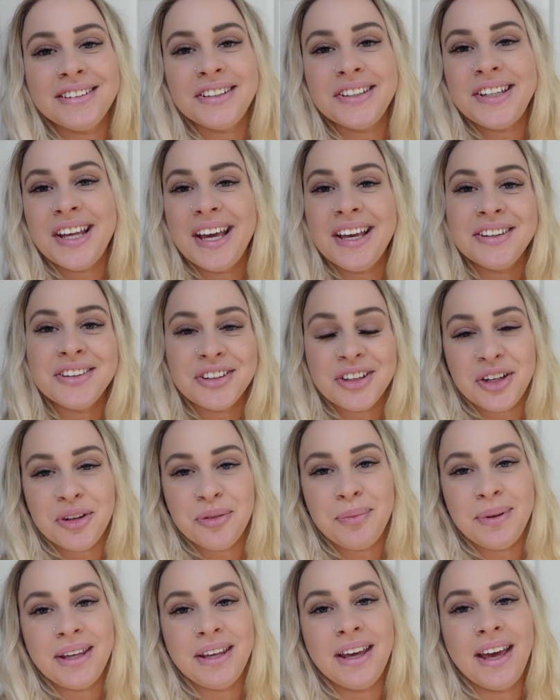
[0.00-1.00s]
Today is going
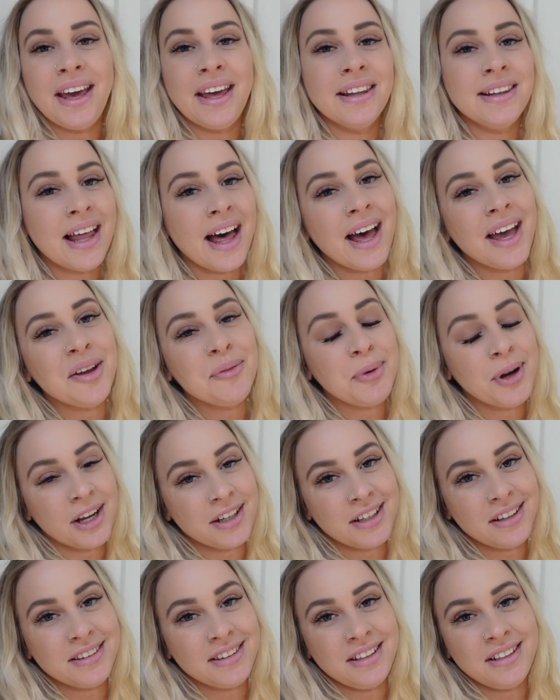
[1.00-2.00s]
to be a live
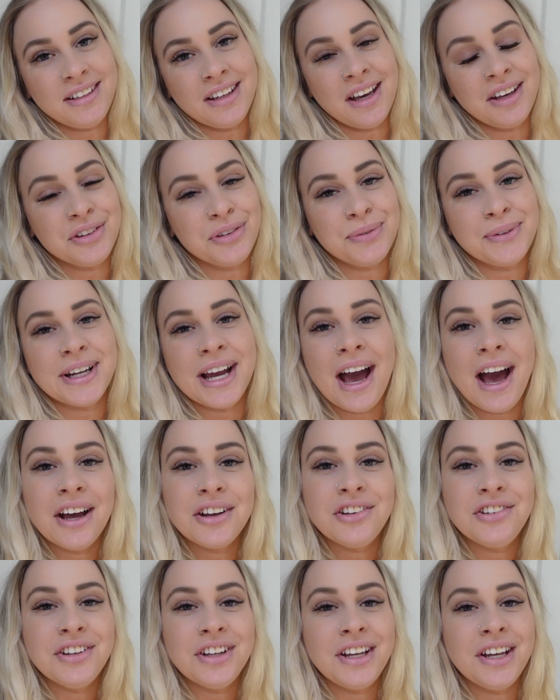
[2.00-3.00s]
pregnancy test
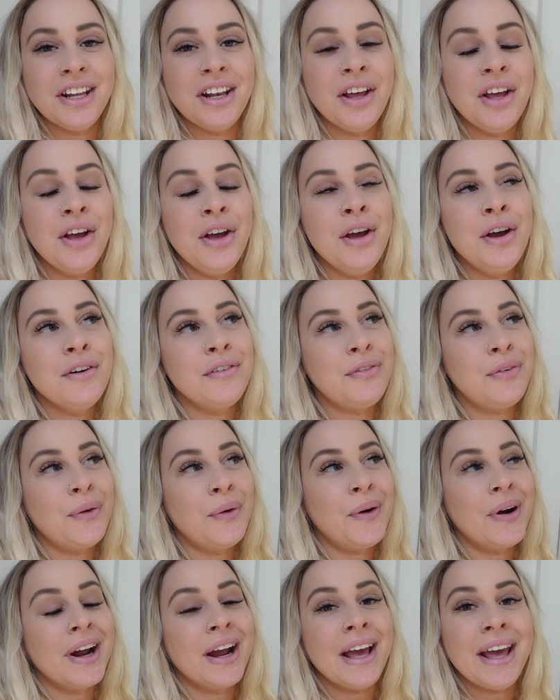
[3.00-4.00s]
reaction
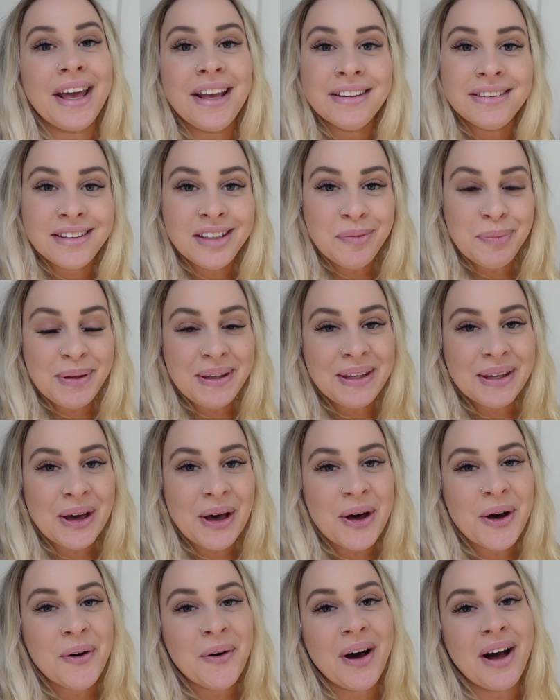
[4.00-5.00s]
for
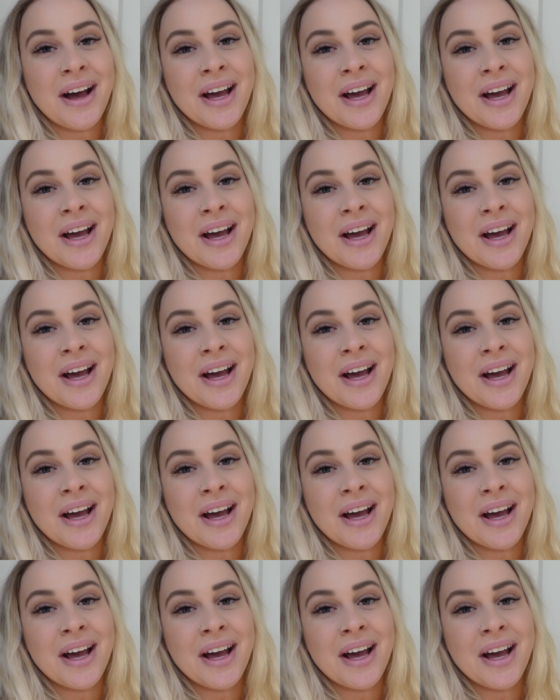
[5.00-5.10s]
8DPO.